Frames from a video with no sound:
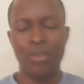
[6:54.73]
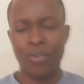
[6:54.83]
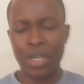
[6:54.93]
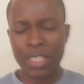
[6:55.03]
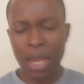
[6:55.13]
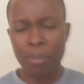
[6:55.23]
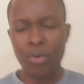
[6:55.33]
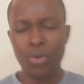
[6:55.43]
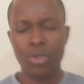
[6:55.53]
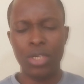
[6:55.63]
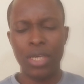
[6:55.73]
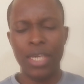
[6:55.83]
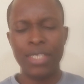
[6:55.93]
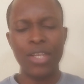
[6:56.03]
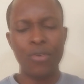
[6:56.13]
For example,
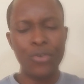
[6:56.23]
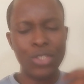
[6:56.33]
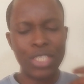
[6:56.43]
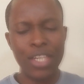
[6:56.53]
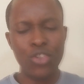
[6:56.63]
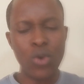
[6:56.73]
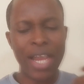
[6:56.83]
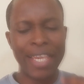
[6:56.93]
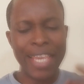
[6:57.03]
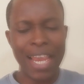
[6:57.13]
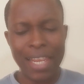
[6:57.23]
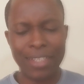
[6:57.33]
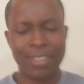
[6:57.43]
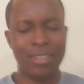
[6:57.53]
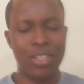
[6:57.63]
instead of you saying you are
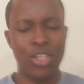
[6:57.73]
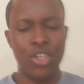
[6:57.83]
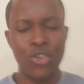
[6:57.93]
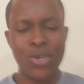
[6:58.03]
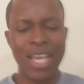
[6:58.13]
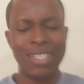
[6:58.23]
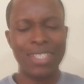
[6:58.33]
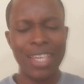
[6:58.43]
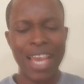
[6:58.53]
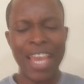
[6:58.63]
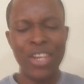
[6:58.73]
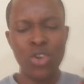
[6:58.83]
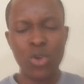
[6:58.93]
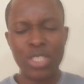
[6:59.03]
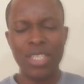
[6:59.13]
careless, you can say, I
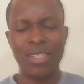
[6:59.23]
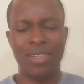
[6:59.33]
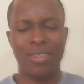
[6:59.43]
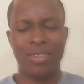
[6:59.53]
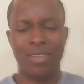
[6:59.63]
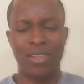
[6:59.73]
noticed